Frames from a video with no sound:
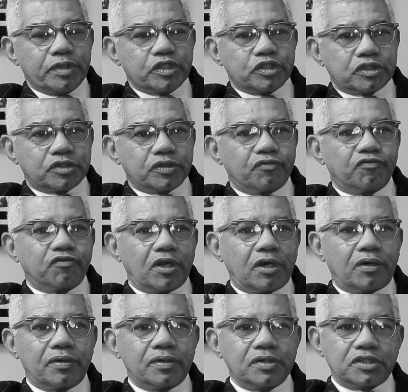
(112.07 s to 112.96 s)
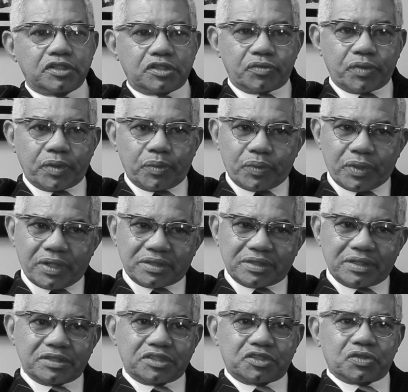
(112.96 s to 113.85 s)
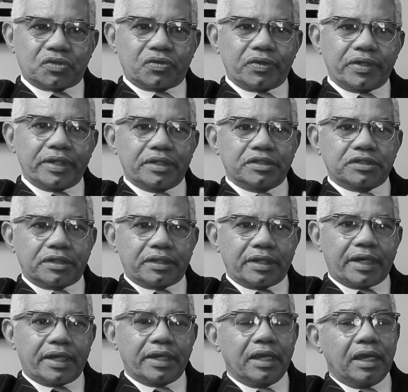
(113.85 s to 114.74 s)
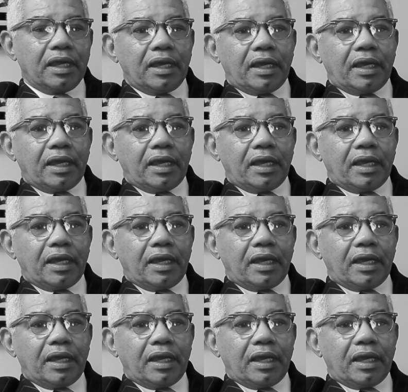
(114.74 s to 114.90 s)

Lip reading: images with flowers, so we worked the story into that.